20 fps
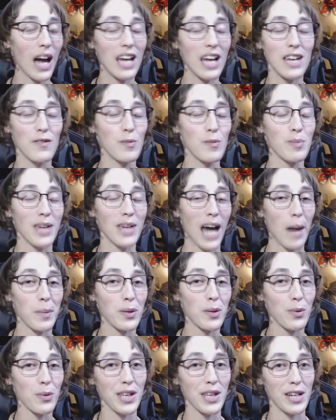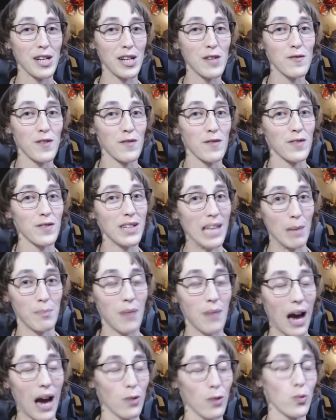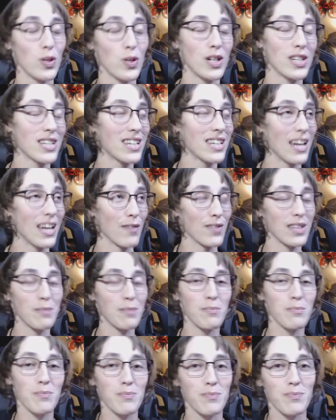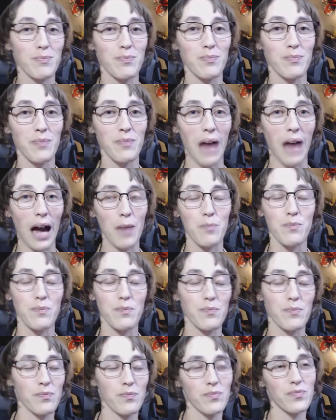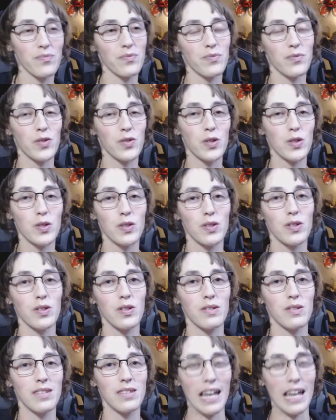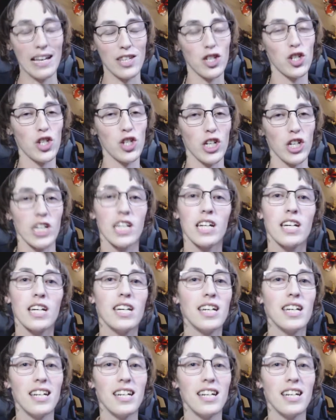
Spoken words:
I'd even be happy with getting to 50. That I would definitely, I dance a jig.